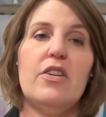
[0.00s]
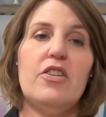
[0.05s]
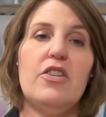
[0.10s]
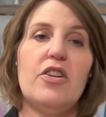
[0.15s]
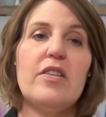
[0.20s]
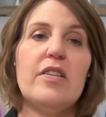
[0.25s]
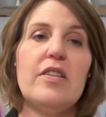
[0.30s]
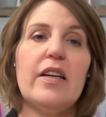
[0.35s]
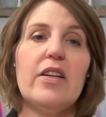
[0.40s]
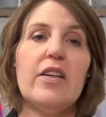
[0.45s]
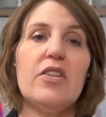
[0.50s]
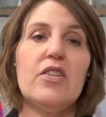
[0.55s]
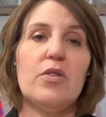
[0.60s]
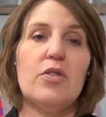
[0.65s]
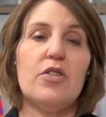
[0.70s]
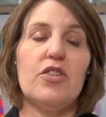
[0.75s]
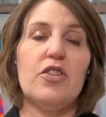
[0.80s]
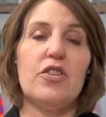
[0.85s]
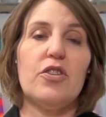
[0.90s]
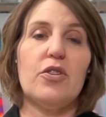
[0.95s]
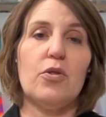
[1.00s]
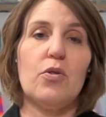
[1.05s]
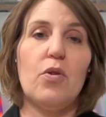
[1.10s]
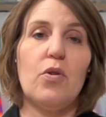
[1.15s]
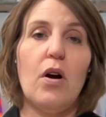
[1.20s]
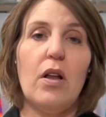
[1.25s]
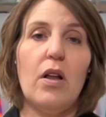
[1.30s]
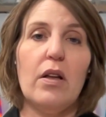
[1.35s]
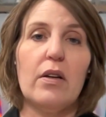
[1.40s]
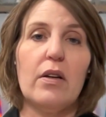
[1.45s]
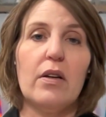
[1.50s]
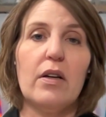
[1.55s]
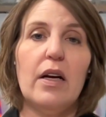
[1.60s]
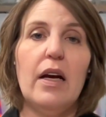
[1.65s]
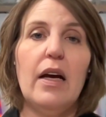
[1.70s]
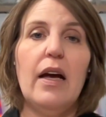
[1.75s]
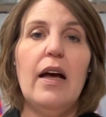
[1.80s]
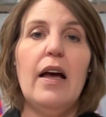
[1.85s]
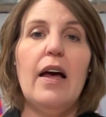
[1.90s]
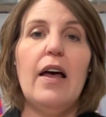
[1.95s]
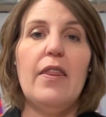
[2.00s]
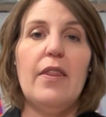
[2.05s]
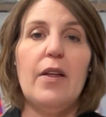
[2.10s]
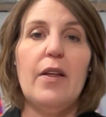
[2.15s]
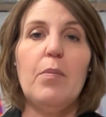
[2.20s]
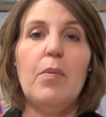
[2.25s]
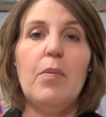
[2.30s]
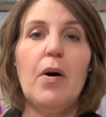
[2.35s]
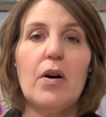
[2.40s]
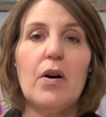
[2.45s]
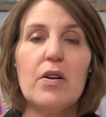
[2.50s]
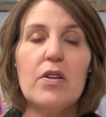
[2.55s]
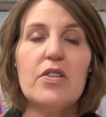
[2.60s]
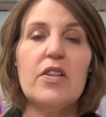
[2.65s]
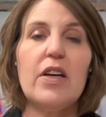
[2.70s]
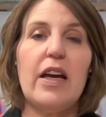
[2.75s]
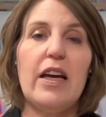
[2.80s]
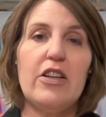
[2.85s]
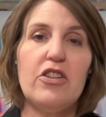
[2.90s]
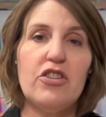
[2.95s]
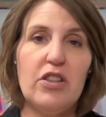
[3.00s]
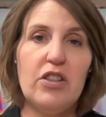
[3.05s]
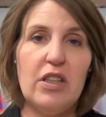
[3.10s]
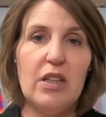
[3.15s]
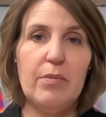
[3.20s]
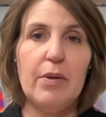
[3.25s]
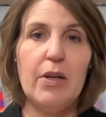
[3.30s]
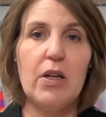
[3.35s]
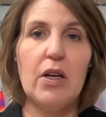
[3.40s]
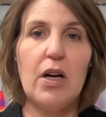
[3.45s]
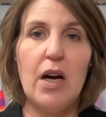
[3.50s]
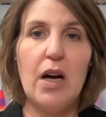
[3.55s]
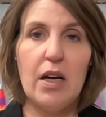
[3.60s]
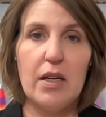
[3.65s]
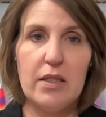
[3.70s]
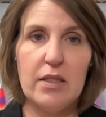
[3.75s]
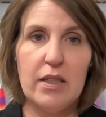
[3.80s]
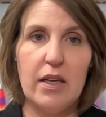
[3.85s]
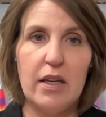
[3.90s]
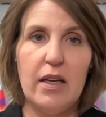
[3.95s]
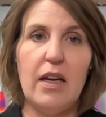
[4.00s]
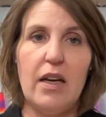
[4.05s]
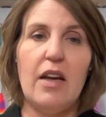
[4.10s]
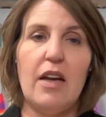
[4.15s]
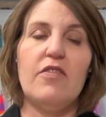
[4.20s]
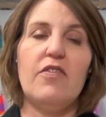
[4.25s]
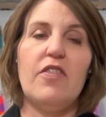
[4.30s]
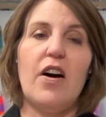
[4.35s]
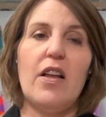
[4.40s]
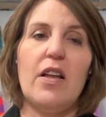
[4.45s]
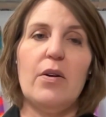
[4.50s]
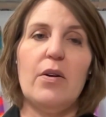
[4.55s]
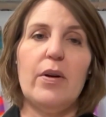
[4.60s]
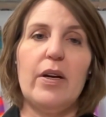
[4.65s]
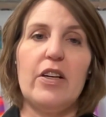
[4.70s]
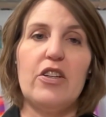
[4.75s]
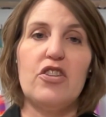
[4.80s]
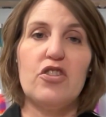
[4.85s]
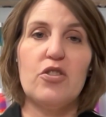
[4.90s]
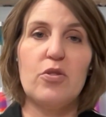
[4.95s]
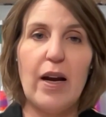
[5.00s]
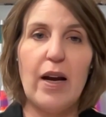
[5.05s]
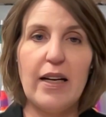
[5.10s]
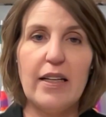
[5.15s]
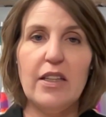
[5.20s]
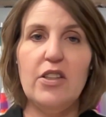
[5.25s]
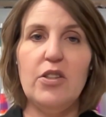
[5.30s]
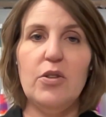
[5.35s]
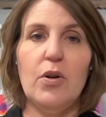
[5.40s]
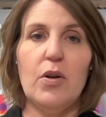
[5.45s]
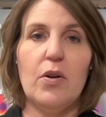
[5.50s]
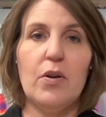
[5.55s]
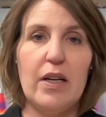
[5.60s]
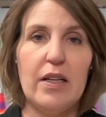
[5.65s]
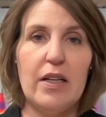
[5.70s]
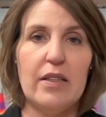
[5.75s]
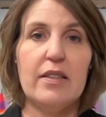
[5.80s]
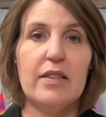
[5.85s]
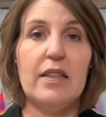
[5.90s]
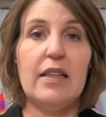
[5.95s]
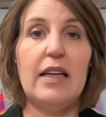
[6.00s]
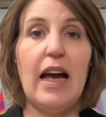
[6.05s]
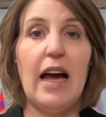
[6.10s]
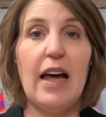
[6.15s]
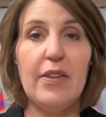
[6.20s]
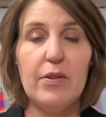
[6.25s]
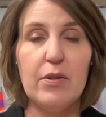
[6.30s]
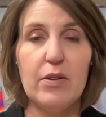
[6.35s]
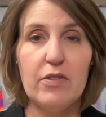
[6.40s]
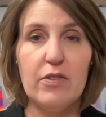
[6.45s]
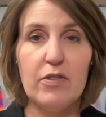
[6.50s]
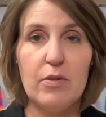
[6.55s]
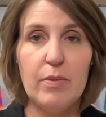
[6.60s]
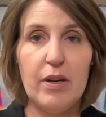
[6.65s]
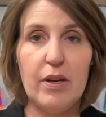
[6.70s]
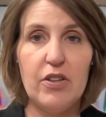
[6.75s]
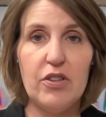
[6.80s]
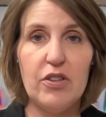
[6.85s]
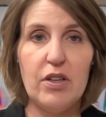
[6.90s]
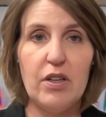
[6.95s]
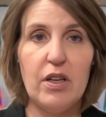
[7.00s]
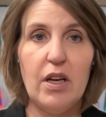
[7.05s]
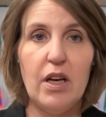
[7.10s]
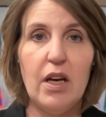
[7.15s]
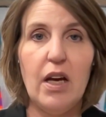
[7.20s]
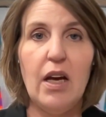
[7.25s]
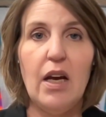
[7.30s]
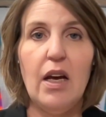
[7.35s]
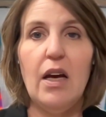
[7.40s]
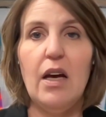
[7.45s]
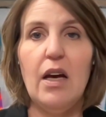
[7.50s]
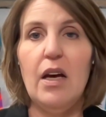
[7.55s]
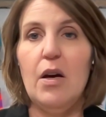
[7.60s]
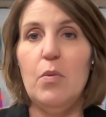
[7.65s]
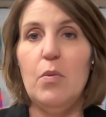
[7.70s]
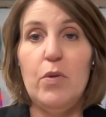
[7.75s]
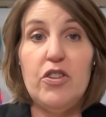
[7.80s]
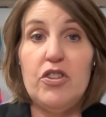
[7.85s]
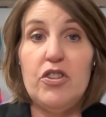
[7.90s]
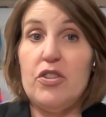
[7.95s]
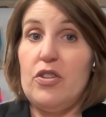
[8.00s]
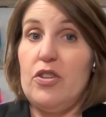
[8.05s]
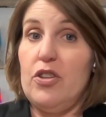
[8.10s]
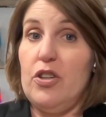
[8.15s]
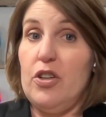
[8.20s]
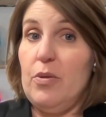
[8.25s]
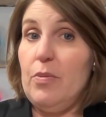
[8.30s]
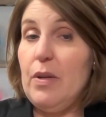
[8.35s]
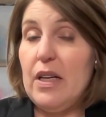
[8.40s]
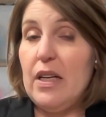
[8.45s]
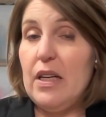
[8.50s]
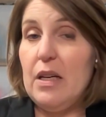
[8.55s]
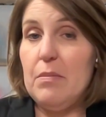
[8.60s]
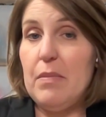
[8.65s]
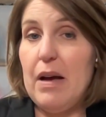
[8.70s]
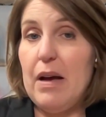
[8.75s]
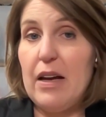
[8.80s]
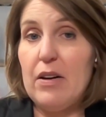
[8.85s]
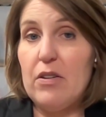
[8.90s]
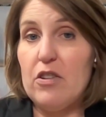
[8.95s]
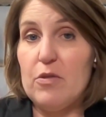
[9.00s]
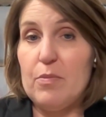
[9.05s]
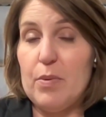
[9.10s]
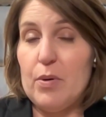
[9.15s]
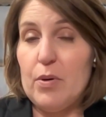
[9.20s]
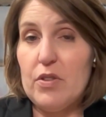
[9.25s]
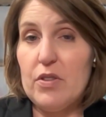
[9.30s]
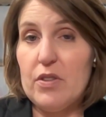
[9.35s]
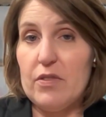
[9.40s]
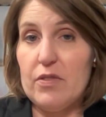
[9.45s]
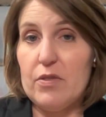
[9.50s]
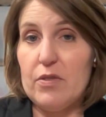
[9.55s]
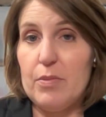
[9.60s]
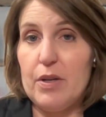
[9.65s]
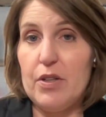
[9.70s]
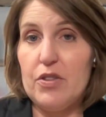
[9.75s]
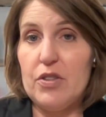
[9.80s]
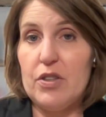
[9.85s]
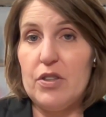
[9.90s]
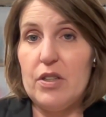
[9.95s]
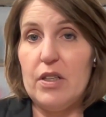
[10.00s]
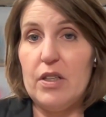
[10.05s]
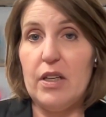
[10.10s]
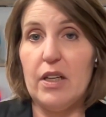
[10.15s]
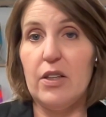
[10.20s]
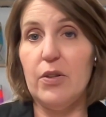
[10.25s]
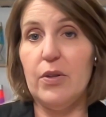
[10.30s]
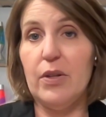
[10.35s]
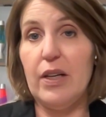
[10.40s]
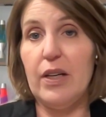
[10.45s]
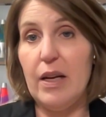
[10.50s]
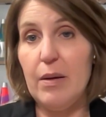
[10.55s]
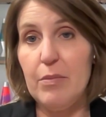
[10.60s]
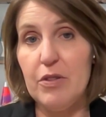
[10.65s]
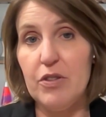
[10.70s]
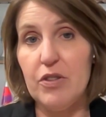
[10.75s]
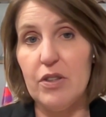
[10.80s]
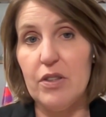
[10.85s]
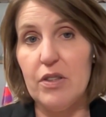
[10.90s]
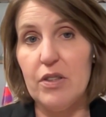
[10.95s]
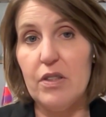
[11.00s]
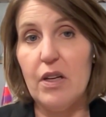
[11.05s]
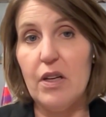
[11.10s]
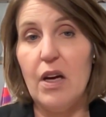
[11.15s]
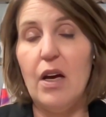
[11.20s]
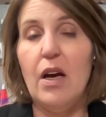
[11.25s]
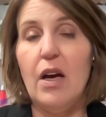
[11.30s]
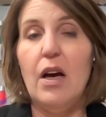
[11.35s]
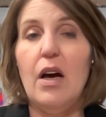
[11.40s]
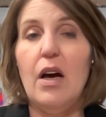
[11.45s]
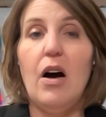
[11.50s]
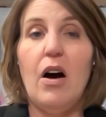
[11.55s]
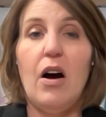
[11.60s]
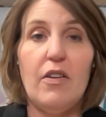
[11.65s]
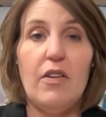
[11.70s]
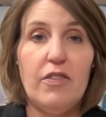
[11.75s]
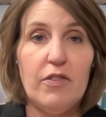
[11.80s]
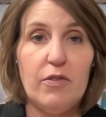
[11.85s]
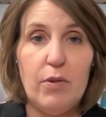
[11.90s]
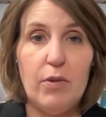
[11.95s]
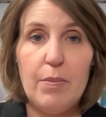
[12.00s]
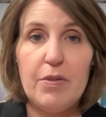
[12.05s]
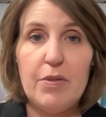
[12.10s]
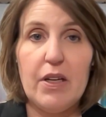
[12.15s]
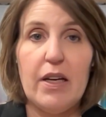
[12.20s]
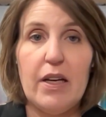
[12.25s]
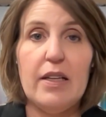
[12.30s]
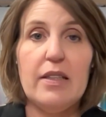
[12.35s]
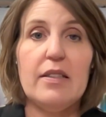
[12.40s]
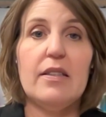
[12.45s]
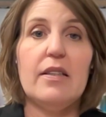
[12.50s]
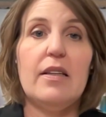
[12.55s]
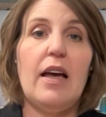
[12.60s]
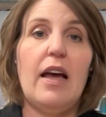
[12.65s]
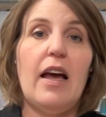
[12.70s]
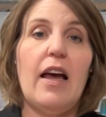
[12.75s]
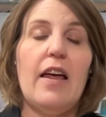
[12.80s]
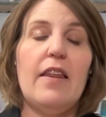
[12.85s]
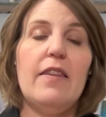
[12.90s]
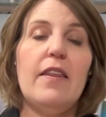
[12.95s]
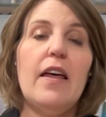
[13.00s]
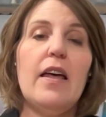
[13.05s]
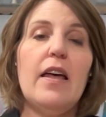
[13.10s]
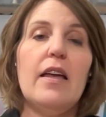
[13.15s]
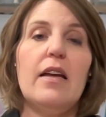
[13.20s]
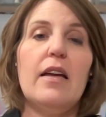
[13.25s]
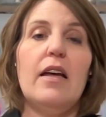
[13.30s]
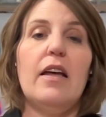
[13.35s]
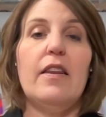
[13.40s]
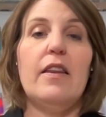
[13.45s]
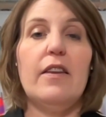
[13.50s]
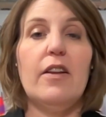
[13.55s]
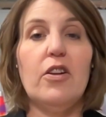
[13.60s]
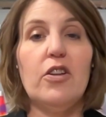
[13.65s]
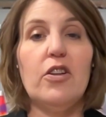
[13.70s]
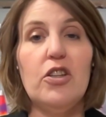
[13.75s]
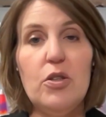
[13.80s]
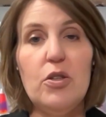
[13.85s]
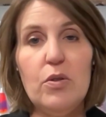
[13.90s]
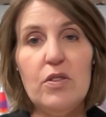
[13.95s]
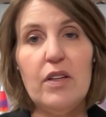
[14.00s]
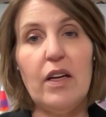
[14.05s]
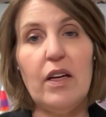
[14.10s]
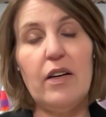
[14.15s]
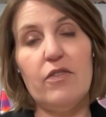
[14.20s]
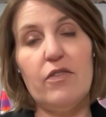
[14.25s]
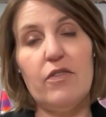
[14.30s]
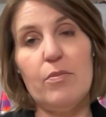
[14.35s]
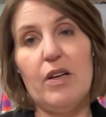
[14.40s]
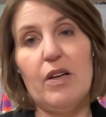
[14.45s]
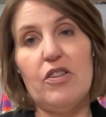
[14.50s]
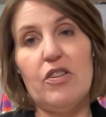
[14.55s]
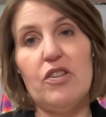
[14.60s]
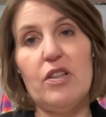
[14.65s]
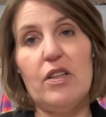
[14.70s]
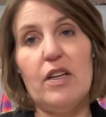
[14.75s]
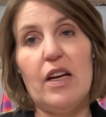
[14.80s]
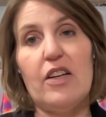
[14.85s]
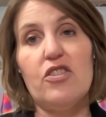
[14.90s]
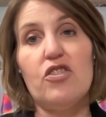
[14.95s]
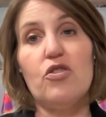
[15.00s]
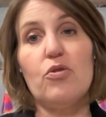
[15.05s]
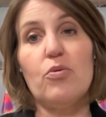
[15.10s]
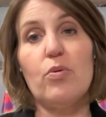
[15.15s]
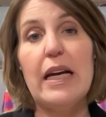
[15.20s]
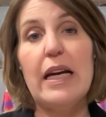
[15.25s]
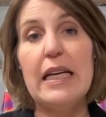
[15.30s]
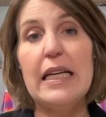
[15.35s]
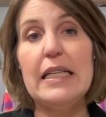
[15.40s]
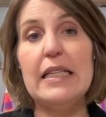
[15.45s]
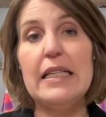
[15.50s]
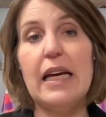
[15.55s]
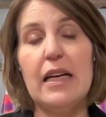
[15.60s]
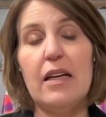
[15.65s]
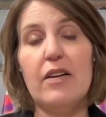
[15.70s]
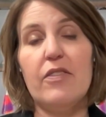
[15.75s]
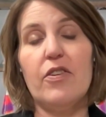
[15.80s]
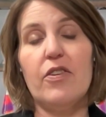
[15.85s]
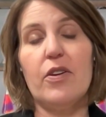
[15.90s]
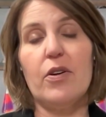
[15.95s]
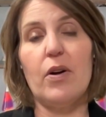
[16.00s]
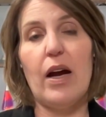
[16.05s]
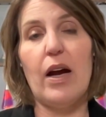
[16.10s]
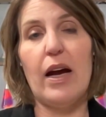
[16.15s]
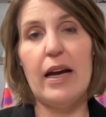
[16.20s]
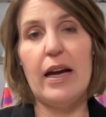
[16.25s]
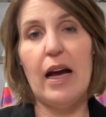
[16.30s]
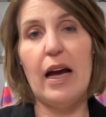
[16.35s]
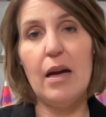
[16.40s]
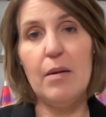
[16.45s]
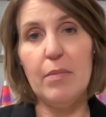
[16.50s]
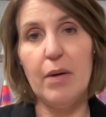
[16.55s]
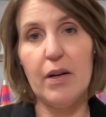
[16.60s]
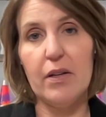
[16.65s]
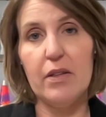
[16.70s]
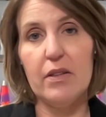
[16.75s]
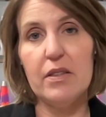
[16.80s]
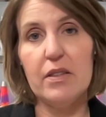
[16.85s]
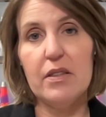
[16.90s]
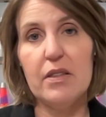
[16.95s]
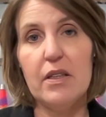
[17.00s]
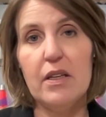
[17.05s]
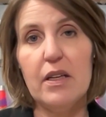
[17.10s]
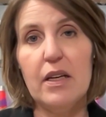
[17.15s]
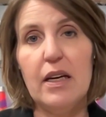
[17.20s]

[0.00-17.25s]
Just like a search engine crawler, they'll parse HTML content and follow extracted URLs to gather information, which could be any matter of personal information, including images, off of websites. And then they'll use that information as training data for their AI models.